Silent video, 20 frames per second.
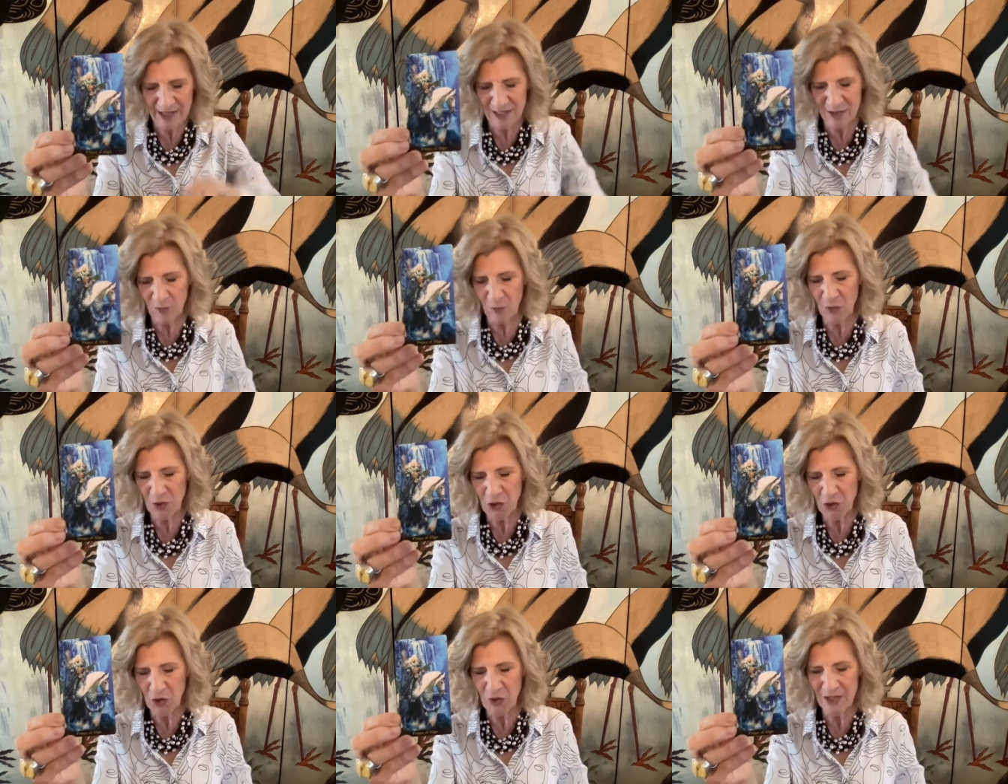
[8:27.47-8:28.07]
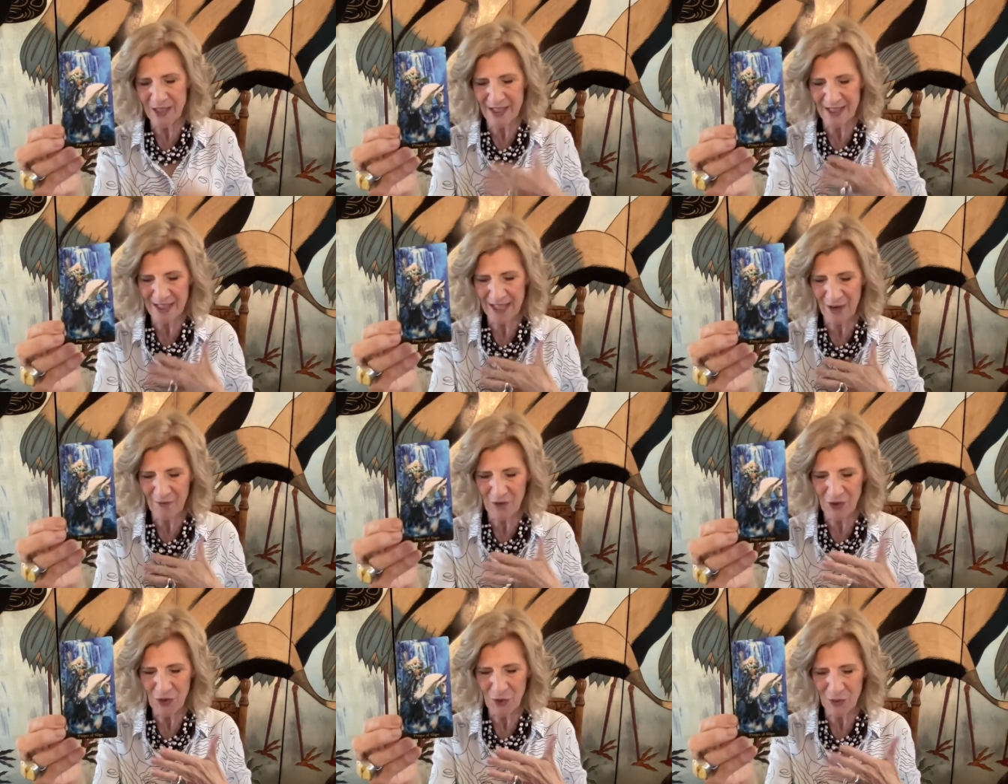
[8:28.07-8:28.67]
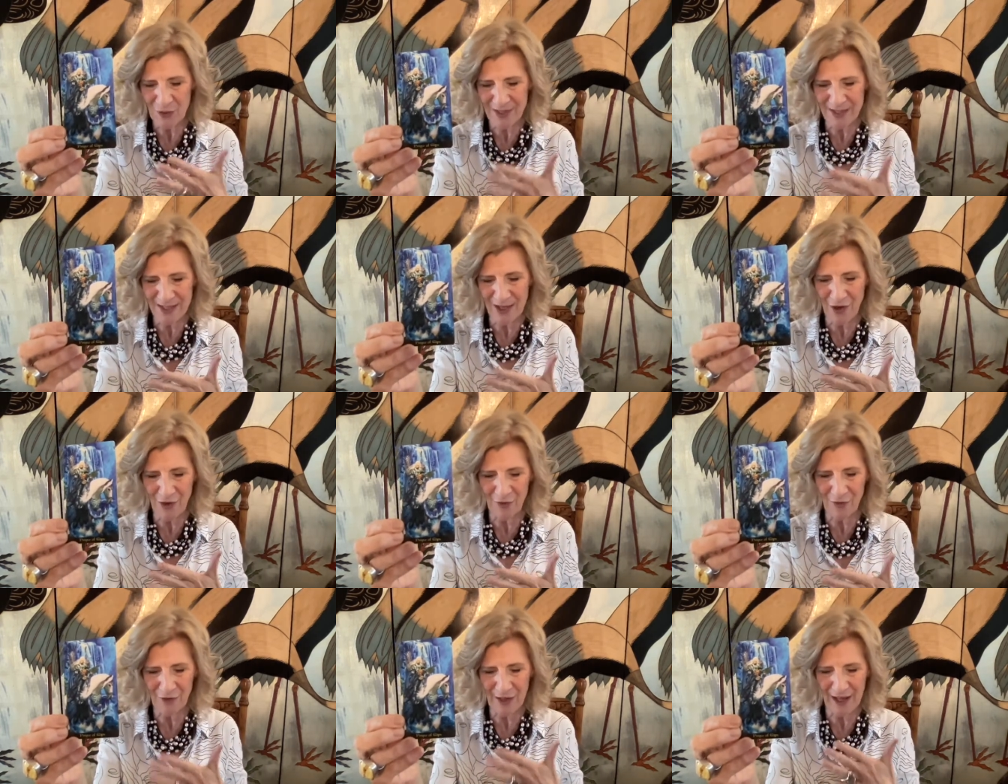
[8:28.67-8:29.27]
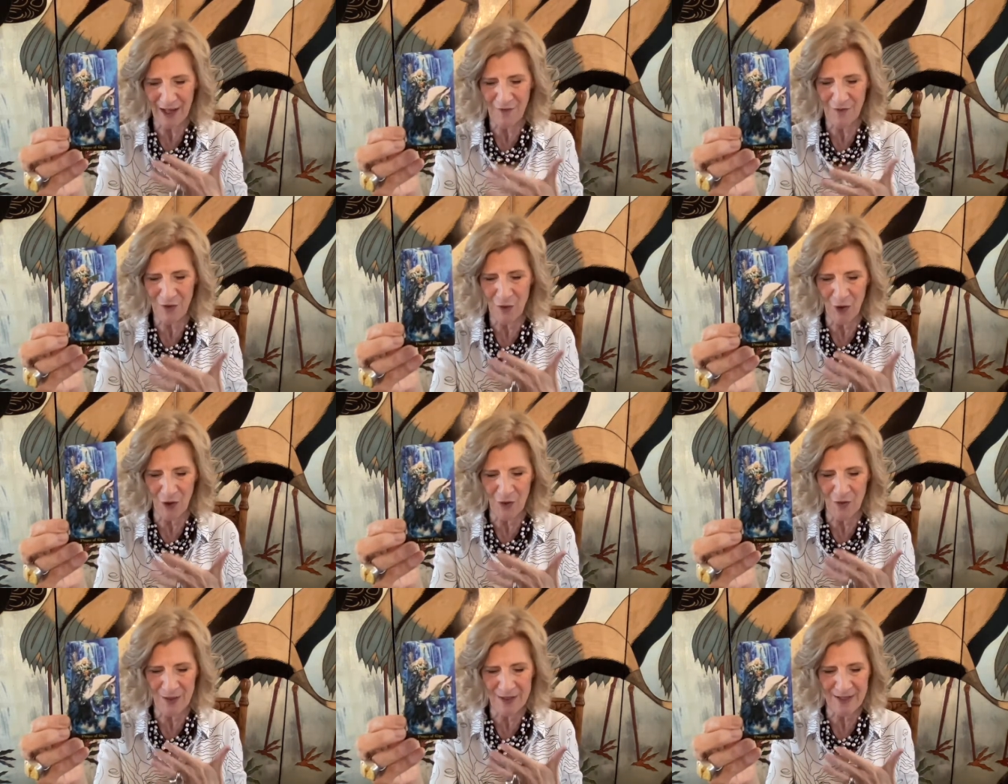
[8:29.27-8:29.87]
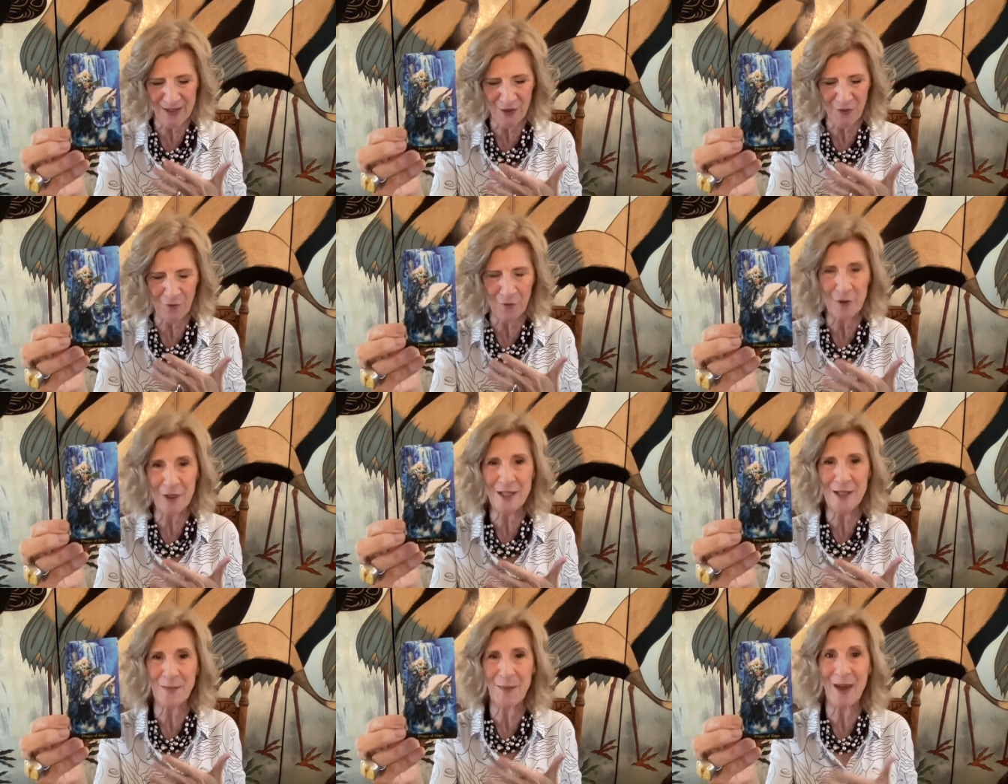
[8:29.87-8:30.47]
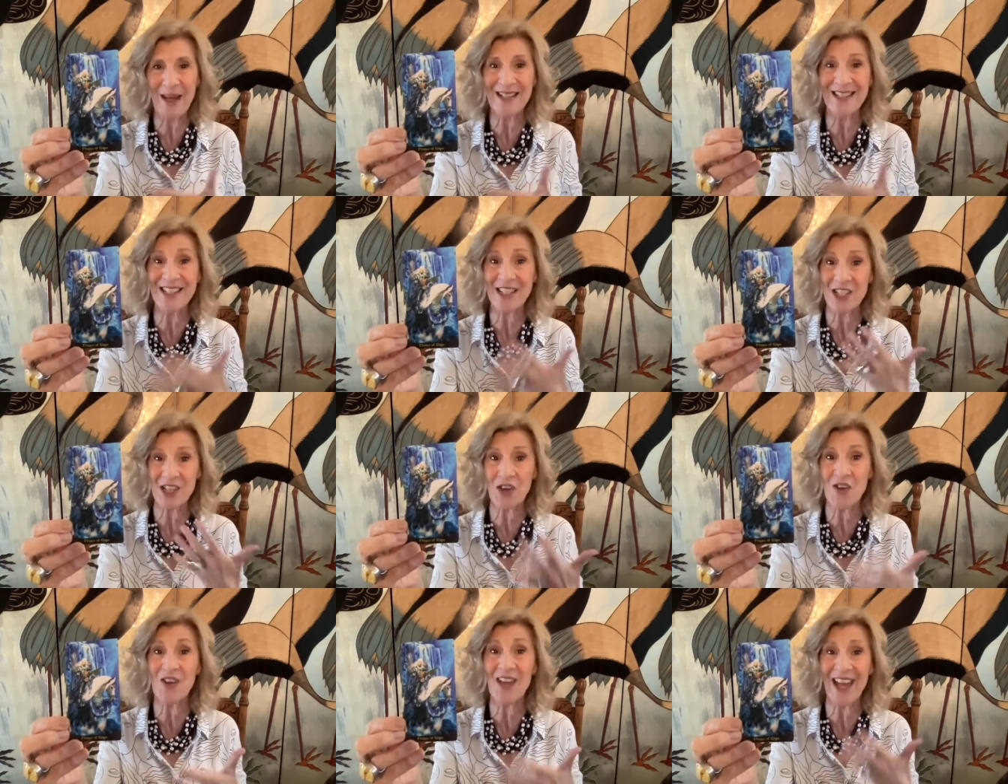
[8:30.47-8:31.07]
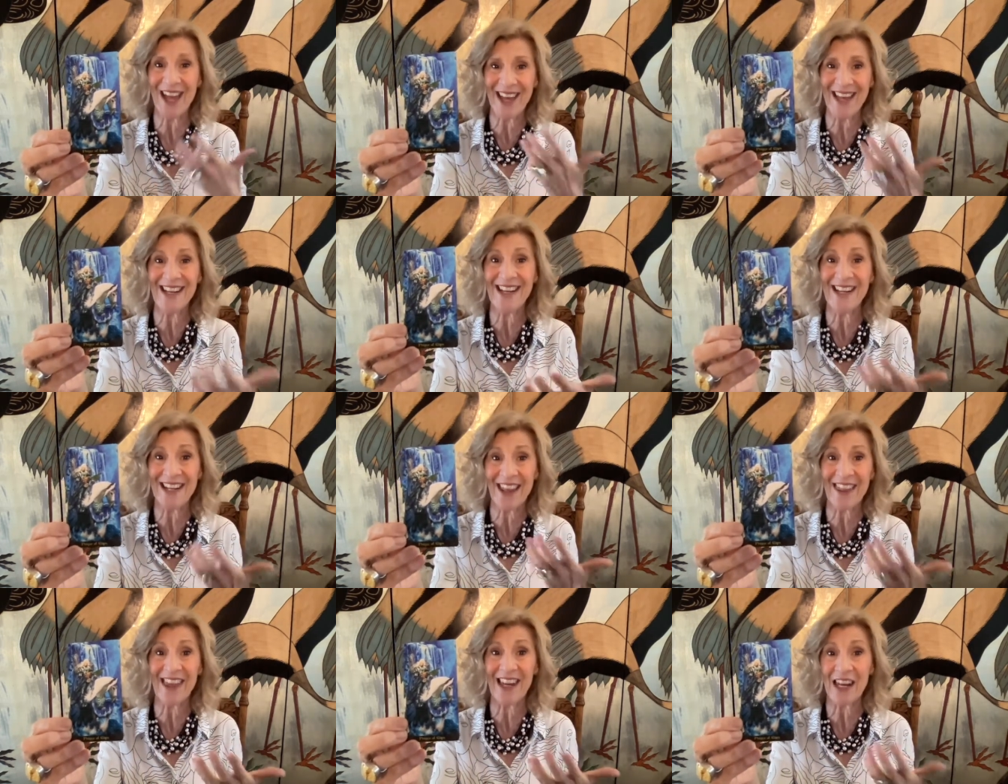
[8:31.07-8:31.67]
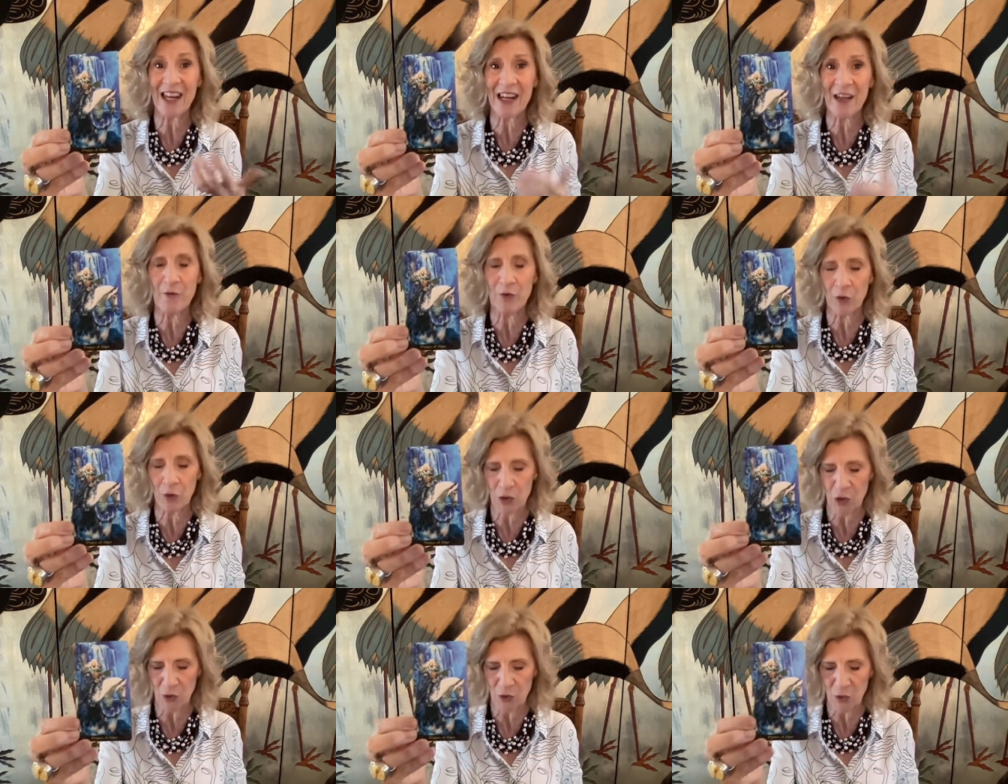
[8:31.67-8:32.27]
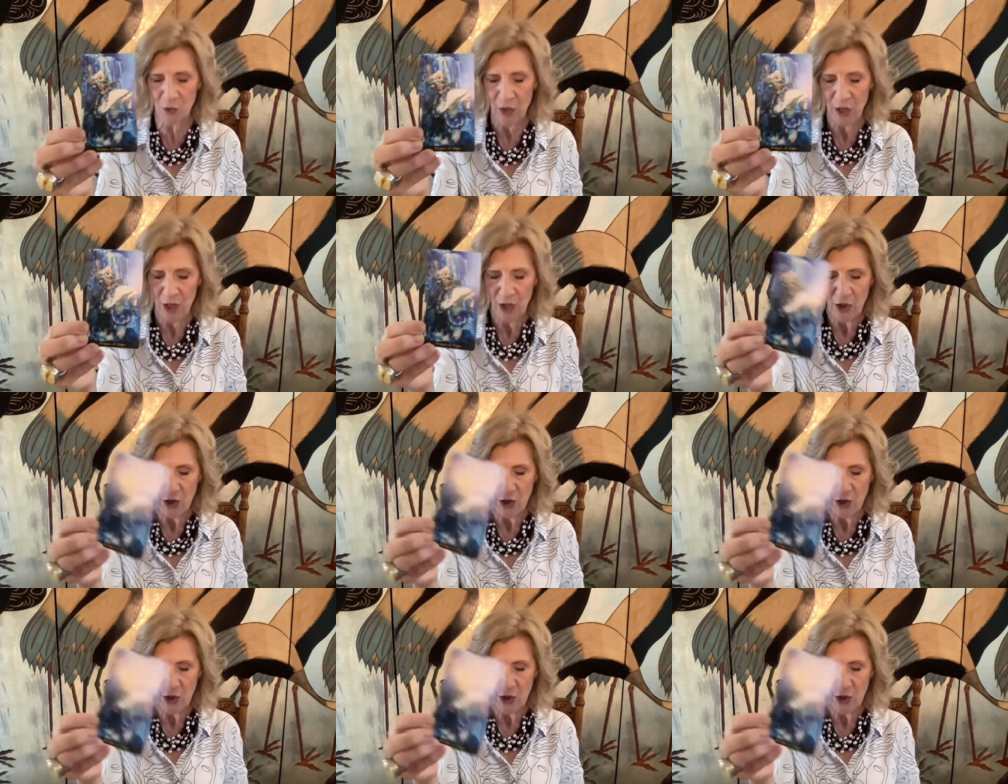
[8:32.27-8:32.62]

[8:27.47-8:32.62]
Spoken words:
when you discover yourself and have your own self-respect, it's going to add another level to